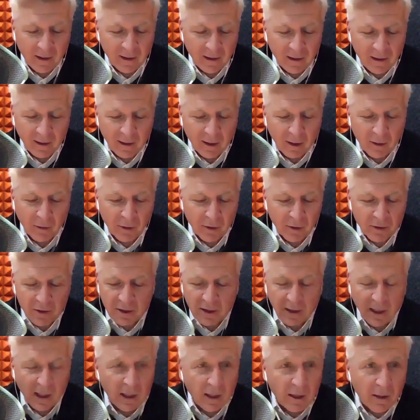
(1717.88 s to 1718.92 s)
there's
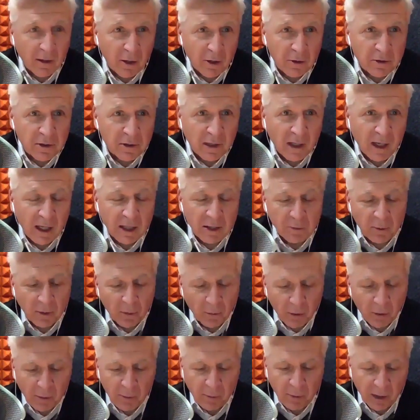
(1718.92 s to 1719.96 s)
10 of those dates, but
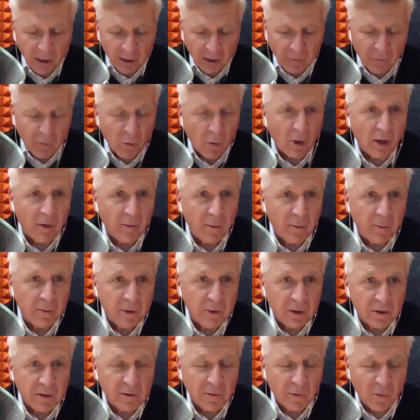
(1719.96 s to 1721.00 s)
we picked 4 of them
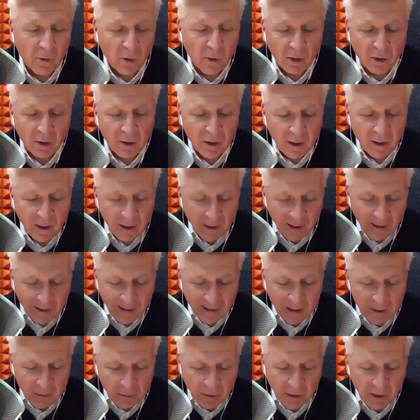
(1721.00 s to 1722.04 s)
just for
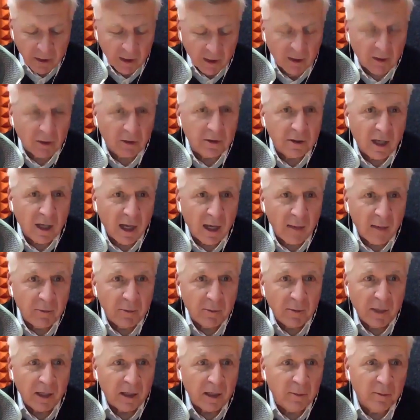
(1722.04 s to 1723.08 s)
this particular time to
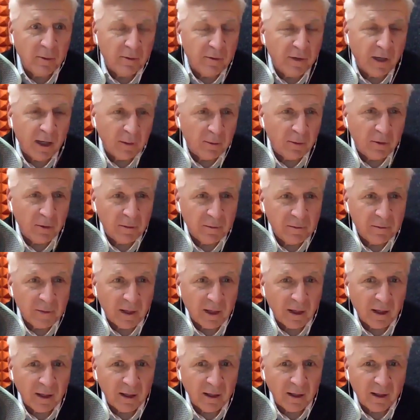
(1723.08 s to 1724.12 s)
make them available.
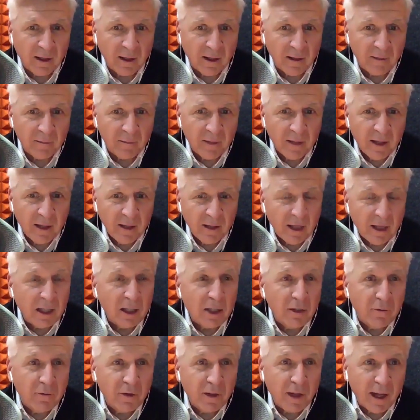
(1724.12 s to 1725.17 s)
And thank
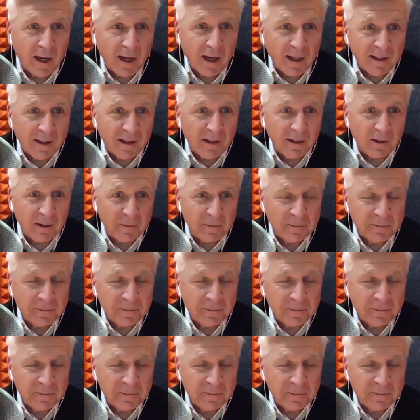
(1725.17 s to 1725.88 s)
you for that idea.